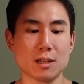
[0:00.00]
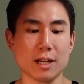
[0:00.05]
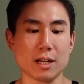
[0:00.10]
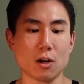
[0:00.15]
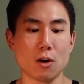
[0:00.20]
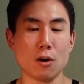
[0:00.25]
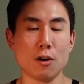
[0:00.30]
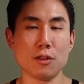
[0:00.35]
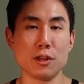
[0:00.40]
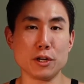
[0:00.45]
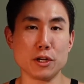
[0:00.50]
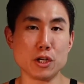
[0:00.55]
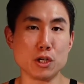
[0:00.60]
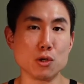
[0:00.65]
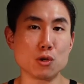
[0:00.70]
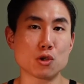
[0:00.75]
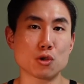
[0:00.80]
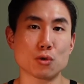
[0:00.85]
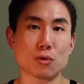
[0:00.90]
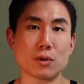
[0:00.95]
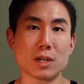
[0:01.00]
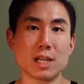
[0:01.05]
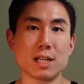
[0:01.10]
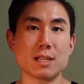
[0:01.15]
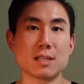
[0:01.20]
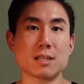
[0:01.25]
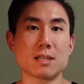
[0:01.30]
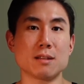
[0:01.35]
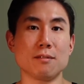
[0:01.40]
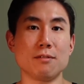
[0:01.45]
like all the
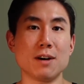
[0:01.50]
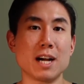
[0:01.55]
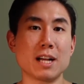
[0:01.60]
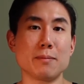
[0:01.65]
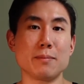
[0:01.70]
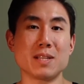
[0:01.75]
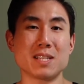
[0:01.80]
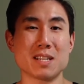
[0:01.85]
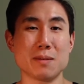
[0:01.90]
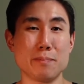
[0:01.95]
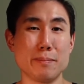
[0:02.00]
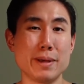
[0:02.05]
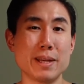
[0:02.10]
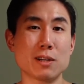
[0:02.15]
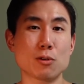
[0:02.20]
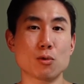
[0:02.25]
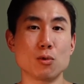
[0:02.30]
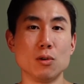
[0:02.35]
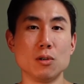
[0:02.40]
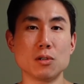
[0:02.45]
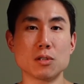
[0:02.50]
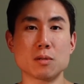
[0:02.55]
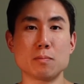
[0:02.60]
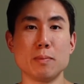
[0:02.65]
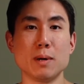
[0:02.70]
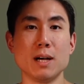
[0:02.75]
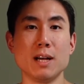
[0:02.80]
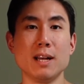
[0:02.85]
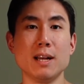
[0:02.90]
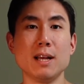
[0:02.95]
nutrients, the vitamins and minerals,
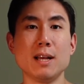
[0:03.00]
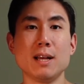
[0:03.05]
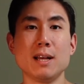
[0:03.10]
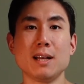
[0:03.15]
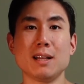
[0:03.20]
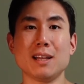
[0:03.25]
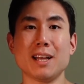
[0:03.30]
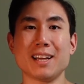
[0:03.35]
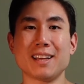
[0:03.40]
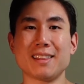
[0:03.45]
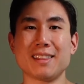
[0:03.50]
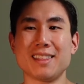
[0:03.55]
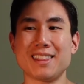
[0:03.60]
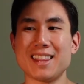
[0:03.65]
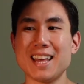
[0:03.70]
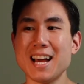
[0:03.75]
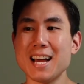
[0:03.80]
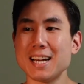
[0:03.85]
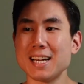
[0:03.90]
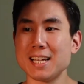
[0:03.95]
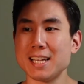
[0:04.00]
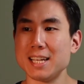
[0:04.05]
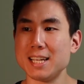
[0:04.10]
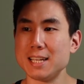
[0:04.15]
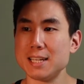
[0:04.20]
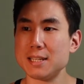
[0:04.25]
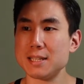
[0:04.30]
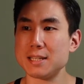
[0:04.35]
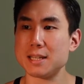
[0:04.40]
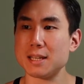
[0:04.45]
but like that
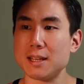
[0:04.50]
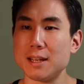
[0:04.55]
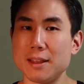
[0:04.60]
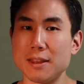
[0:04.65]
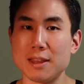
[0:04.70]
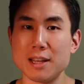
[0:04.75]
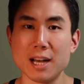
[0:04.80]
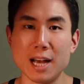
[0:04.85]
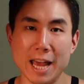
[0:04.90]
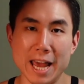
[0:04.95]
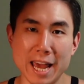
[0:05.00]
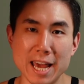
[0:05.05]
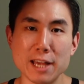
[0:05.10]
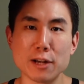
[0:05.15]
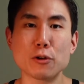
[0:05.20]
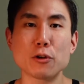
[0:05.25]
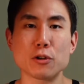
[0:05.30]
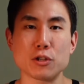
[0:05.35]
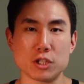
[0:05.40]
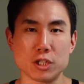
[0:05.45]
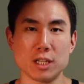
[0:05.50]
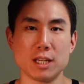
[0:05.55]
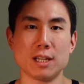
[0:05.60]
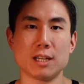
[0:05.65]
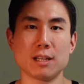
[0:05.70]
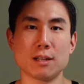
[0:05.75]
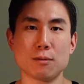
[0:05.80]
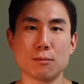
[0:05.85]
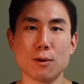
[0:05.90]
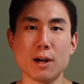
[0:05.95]
is the
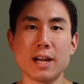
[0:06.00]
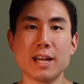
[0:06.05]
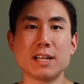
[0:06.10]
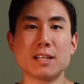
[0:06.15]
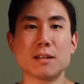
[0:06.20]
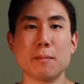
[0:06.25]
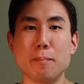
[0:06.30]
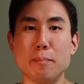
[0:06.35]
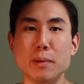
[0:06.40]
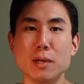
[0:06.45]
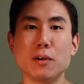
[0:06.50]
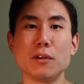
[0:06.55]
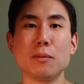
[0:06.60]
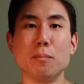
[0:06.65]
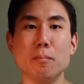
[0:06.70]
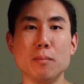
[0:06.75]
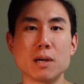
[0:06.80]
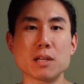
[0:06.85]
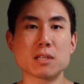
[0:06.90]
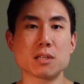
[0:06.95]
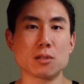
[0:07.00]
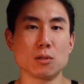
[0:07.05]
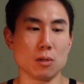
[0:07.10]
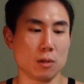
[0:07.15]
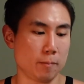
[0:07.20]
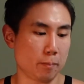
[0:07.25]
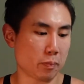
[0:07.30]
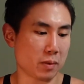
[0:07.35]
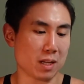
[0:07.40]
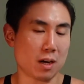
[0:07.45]
energy, right? To build
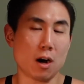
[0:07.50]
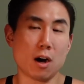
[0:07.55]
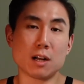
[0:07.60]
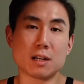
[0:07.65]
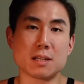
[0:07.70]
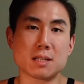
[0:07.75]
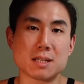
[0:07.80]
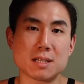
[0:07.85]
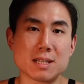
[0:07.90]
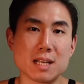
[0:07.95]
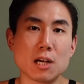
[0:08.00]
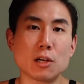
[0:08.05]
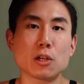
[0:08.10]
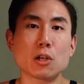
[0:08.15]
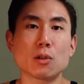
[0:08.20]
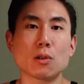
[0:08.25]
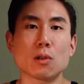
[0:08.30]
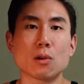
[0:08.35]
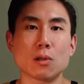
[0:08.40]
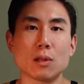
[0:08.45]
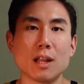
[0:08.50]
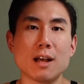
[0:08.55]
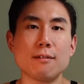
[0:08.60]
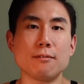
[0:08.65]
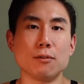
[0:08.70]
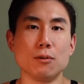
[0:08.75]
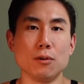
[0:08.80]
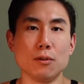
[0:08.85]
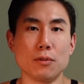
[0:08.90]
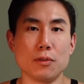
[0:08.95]
muscle. On a cellular
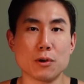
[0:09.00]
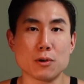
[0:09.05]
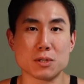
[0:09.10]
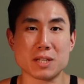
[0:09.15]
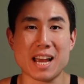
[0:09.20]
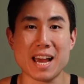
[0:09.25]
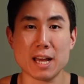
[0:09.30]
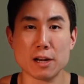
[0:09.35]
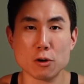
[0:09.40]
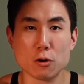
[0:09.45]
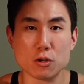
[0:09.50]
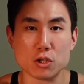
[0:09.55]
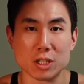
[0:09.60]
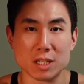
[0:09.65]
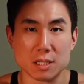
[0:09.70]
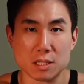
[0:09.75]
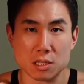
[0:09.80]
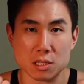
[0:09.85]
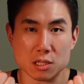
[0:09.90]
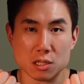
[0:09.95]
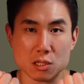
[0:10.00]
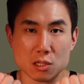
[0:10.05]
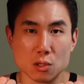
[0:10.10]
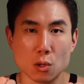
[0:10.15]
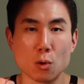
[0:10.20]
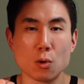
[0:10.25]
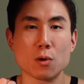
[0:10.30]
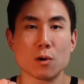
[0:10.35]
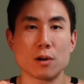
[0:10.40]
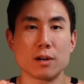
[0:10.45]
level, there's energy
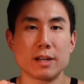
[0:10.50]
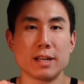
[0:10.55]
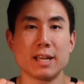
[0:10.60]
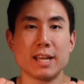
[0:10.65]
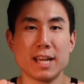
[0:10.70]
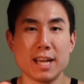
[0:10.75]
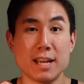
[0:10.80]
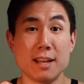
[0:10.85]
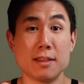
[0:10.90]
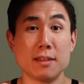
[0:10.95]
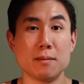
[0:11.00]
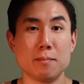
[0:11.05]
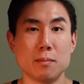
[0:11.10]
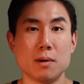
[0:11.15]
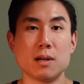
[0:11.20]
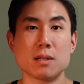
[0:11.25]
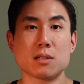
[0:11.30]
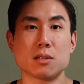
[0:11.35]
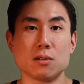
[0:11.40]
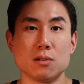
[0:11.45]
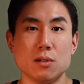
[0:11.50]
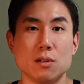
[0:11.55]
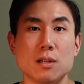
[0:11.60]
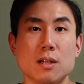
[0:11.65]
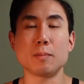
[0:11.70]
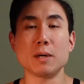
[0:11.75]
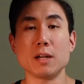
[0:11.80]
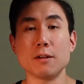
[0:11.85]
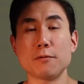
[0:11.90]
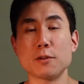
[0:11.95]
stored in the muscle.
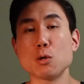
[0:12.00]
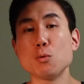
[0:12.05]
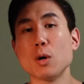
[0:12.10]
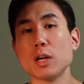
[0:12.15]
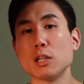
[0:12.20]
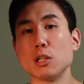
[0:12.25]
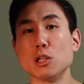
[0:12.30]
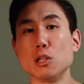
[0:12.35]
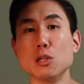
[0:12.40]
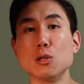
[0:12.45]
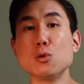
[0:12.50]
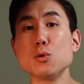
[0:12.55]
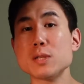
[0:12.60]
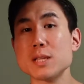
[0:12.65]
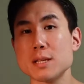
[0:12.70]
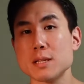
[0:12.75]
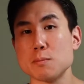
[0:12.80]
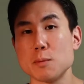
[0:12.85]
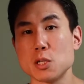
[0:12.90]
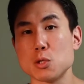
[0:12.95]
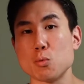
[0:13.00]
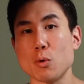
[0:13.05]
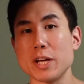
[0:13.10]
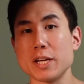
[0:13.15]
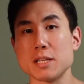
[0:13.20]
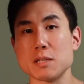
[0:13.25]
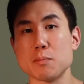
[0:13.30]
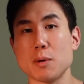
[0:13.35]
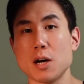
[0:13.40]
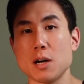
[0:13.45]
But if you want to lose as much weight
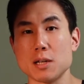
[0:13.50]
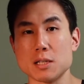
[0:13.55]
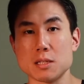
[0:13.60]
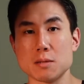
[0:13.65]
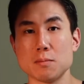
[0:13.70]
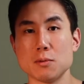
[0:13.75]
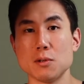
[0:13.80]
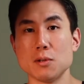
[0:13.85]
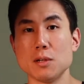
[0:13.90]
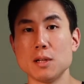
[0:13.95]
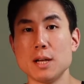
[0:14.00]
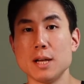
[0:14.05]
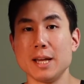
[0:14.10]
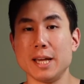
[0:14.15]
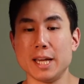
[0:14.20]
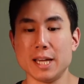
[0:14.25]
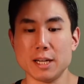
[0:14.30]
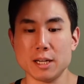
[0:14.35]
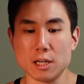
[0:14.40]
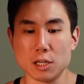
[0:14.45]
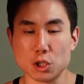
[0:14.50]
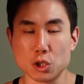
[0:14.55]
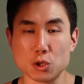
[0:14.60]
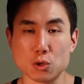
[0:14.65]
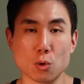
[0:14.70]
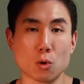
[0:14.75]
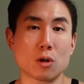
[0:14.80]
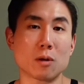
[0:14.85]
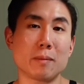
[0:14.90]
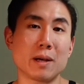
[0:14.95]
as possible in a
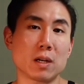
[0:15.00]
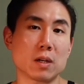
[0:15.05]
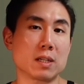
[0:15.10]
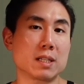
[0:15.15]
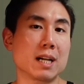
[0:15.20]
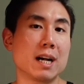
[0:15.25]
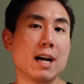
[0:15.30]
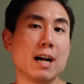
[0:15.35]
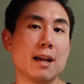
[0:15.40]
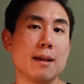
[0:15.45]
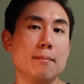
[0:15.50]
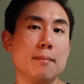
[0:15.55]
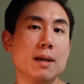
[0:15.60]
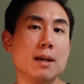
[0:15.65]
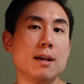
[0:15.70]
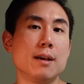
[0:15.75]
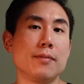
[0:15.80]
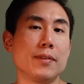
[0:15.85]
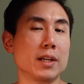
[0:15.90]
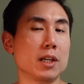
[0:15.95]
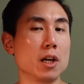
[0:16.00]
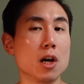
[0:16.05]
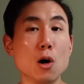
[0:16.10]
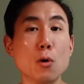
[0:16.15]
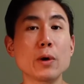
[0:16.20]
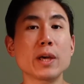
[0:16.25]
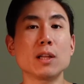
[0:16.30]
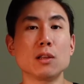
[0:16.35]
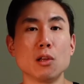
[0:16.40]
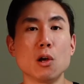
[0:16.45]
short amount of time, then
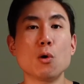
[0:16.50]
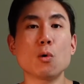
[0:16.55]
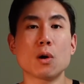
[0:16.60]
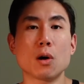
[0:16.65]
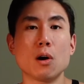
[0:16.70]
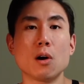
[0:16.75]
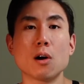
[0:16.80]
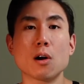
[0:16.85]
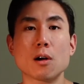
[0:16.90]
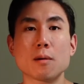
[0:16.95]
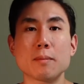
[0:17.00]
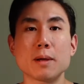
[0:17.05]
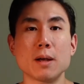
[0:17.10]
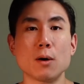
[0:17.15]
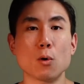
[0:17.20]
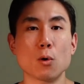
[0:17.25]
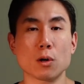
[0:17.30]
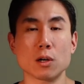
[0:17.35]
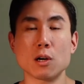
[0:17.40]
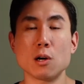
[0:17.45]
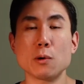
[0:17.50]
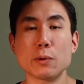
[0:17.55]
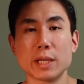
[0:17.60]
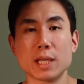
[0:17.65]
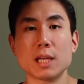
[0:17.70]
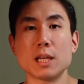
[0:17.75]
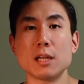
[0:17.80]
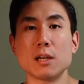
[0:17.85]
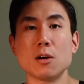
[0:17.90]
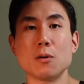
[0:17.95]
going low carb or going
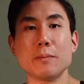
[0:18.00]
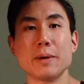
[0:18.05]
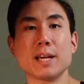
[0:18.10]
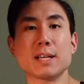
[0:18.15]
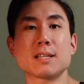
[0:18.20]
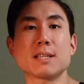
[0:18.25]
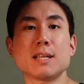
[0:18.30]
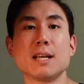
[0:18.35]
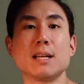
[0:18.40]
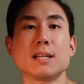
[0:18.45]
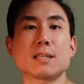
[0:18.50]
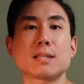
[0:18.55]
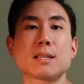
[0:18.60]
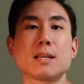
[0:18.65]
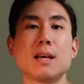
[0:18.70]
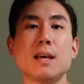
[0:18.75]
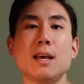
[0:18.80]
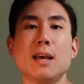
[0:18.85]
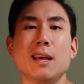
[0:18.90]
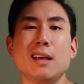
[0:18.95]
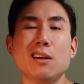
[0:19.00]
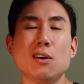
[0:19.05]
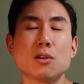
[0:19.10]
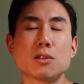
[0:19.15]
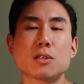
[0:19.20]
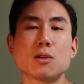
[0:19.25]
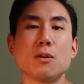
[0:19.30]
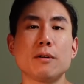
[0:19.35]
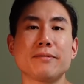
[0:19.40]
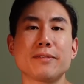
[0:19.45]
keto makes sense. And
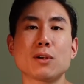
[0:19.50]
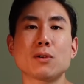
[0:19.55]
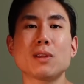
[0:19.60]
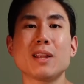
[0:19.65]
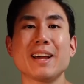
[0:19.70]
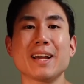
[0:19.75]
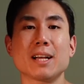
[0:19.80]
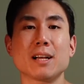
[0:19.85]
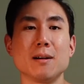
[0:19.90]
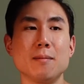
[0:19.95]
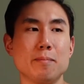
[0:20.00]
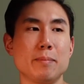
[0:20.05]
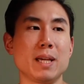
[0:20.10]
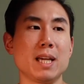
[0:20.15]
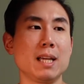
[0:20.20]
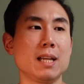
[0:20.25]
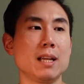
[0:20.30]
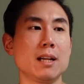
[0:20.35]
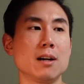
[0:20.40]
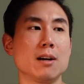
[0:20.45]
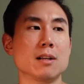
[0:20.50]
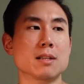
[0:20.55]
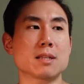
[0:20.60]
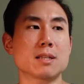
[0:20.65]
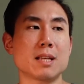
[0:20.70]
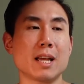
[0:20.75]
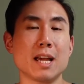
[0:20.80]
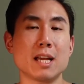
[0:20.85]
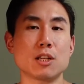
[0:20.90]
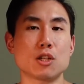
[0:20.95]
also, if you're like competing on
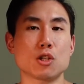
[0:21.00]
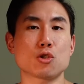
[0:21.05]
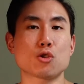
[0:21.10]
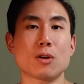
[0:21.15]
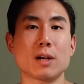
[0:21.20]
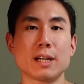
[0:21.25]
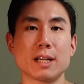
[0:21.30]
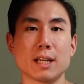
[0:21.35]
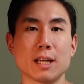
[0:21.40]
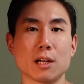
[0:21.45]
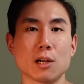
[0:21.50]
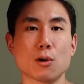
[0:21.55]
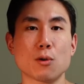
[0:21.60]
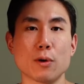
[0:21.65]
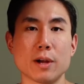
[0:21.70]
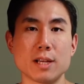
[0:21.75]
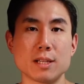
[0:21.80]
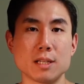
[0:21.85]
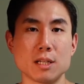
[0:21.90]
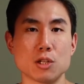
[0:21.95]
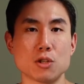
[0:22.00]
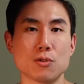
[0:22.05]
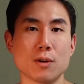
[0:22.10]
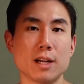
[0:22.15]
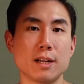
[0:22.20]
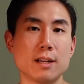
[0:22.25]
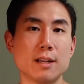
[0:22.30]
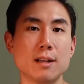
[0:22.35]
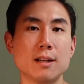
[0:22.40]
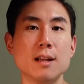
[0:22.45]
stage and trying to get crazy
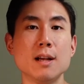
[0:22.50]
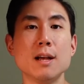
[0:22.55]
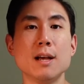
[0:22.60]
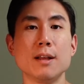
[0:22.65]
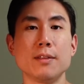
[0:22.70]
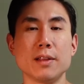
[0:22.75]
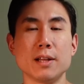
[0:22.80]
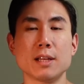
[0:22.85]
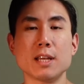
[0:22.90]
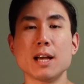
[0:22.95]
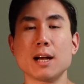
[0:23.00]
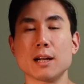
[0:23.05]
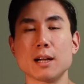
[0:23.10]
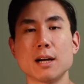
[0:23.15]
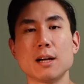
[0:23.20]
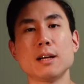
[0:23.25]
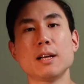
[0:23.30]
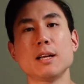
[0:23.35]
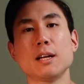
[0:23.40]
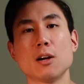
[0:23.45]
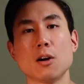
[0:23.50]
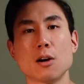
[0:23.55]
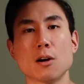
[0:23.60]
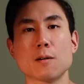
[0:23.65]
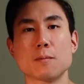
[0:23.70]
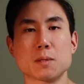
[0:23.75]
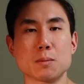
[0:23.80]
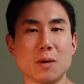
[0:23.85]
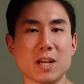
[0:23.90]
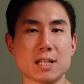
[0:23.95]
shredded, then yeah, cutting
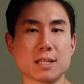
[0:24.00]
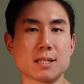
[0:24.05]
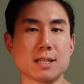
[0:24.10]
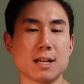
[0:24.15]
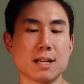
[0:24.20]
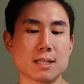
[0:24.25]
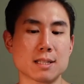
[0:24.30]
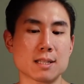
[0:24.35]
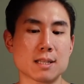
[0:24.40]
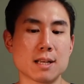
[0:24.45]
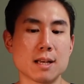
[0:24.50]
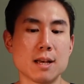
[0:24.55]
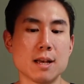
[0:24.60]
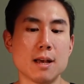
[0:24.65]
carbs makes sense.